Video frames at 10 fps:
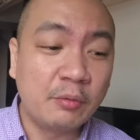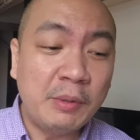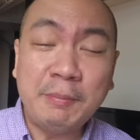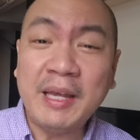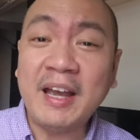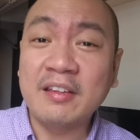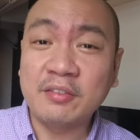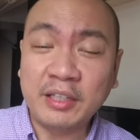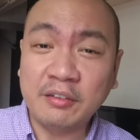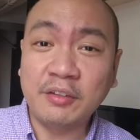So
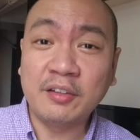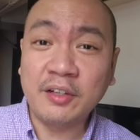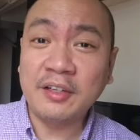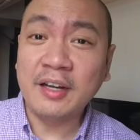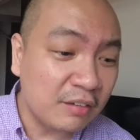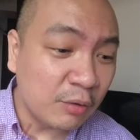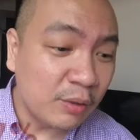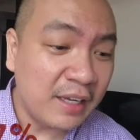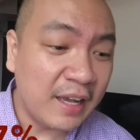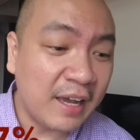BPI's rate of return is
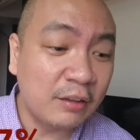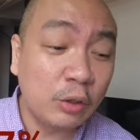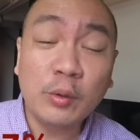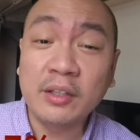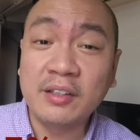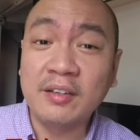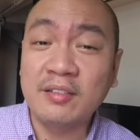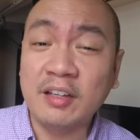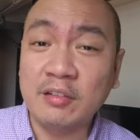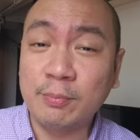only at
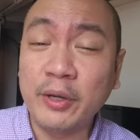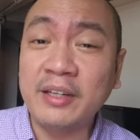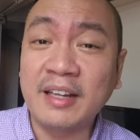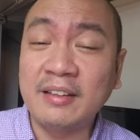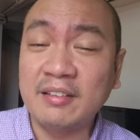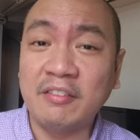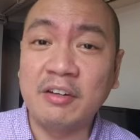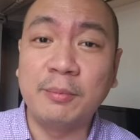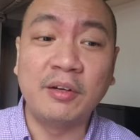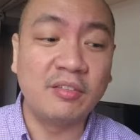
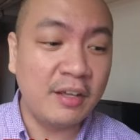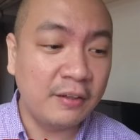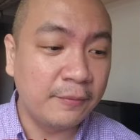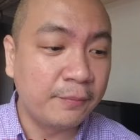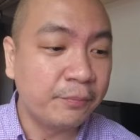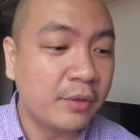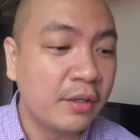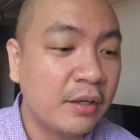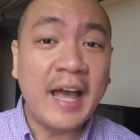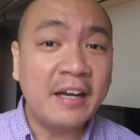206.97%.
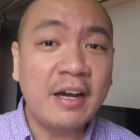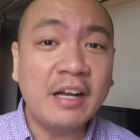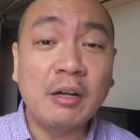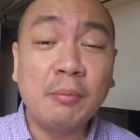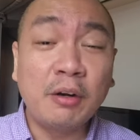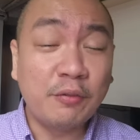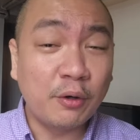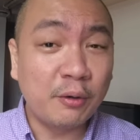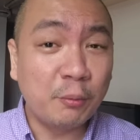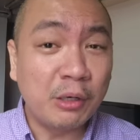At rank number
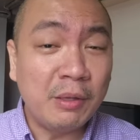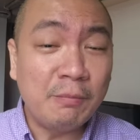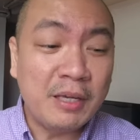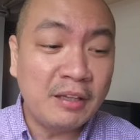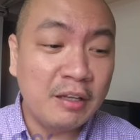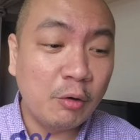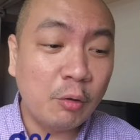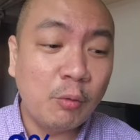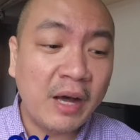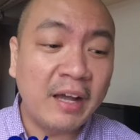4 would be
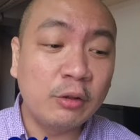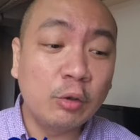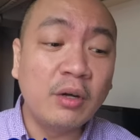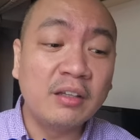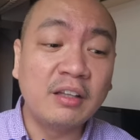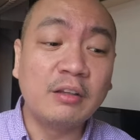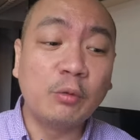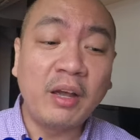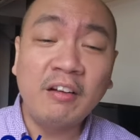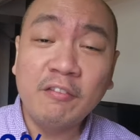BDO at
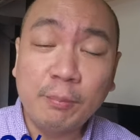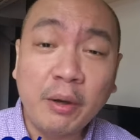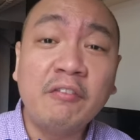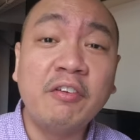212.52%.